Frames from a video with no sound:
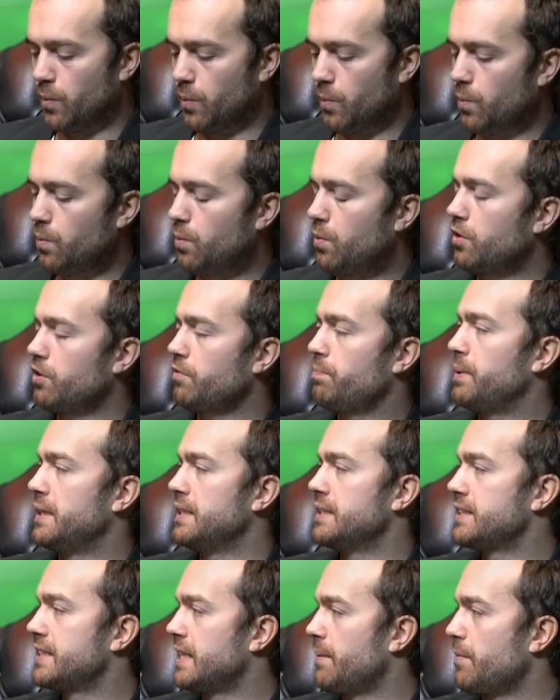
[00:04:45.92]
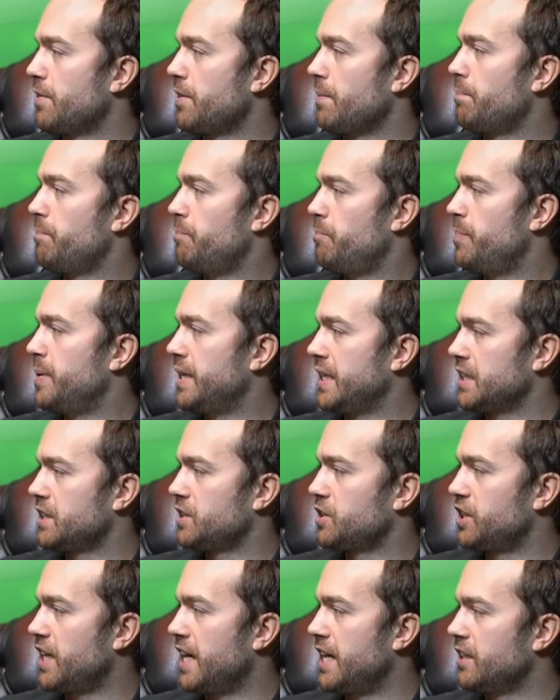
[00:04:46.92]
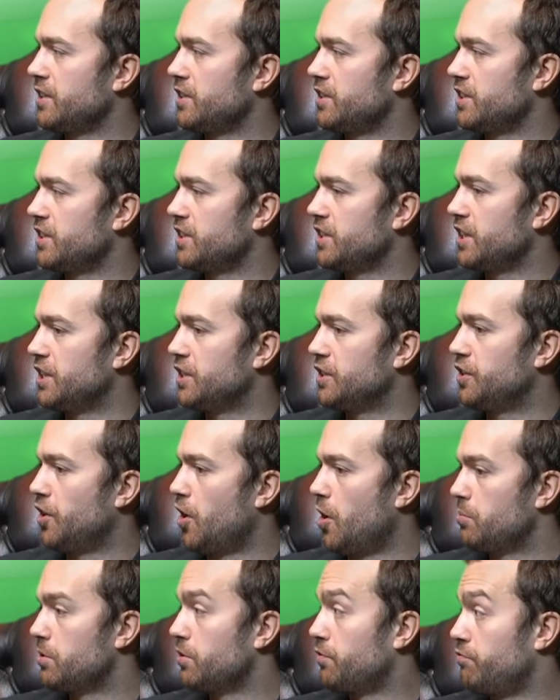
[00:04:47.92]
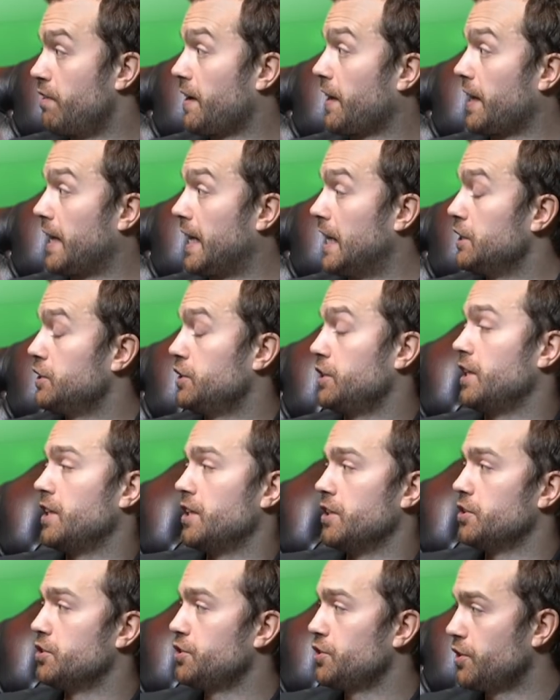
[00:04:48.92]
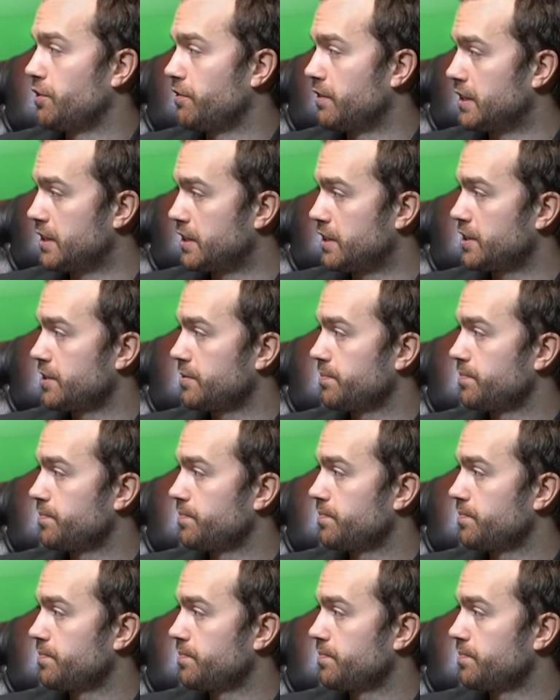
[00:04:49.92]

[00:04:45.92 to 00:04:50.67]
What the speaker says: What have been some of the biggest changes in terms of regulation in insurance?